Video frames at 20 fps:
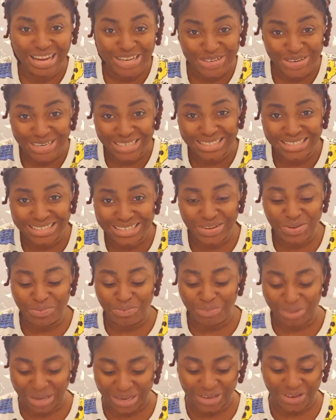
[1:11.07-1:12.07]
address in the
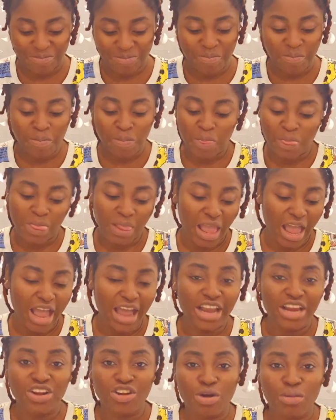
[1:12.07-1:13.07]
bin
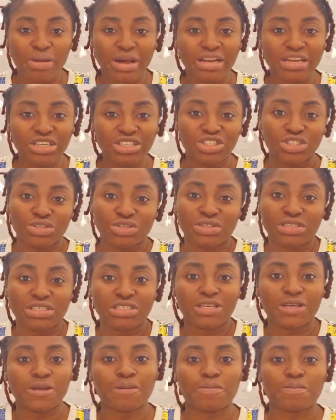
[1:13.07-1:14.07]
I normally
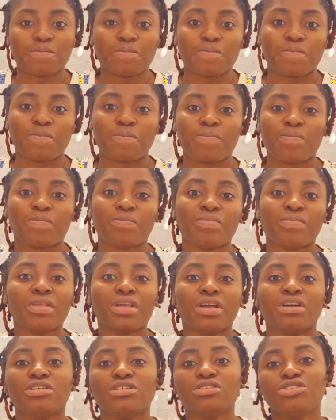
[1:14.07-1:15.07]

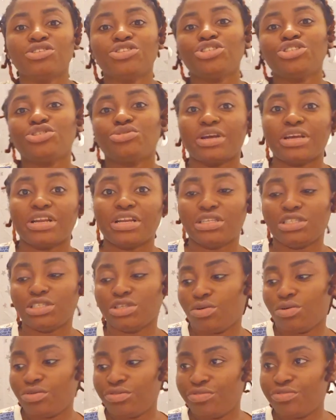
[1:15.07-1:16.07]
just shred
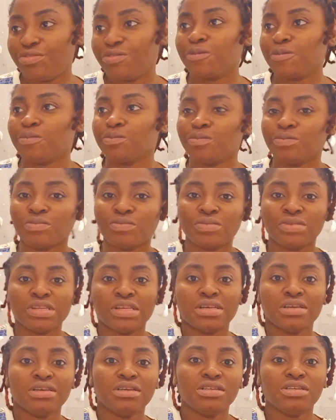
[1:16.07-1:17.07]
it off
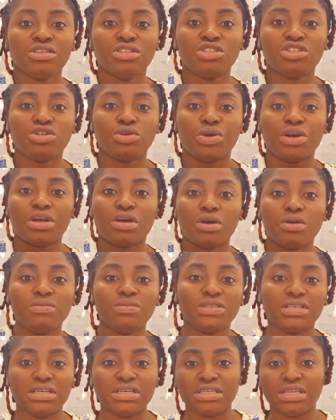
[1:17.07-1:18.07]
so it
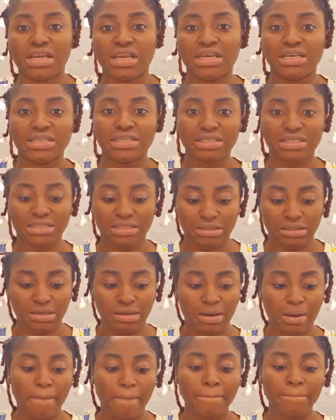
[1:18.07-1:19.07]
comes in this
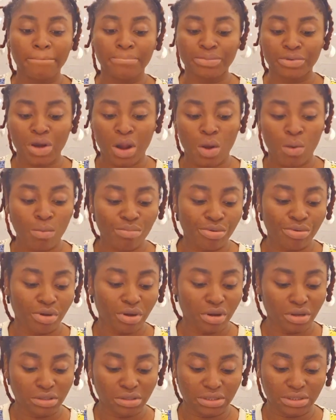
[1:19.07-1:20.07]
brown
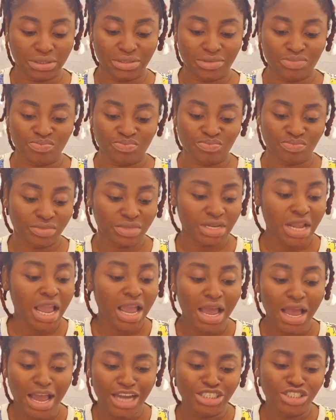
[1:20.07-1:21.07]
box
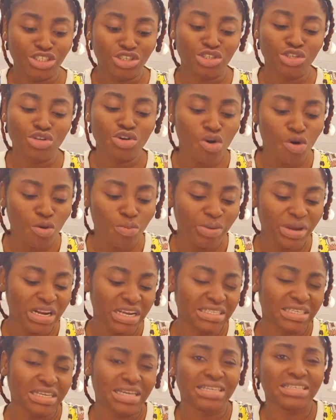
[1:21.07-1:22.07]
I just hope it
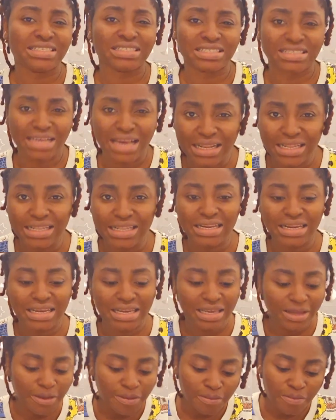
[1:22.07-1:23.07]
is exactly